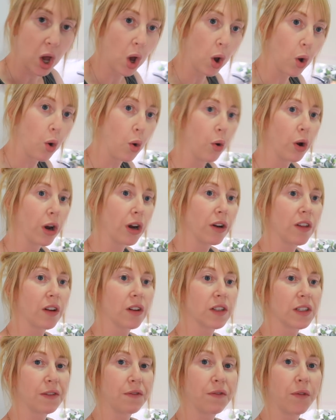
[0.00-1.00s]
or
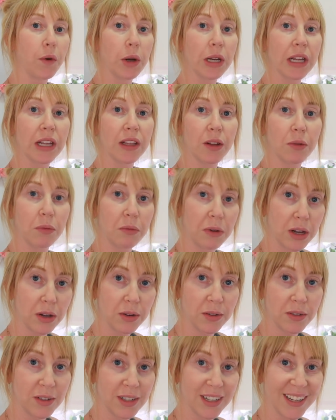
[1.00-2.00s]
there's a fork in the
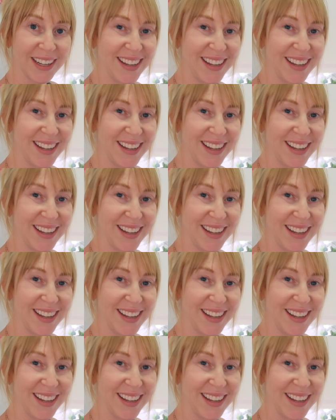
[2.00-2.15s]
road,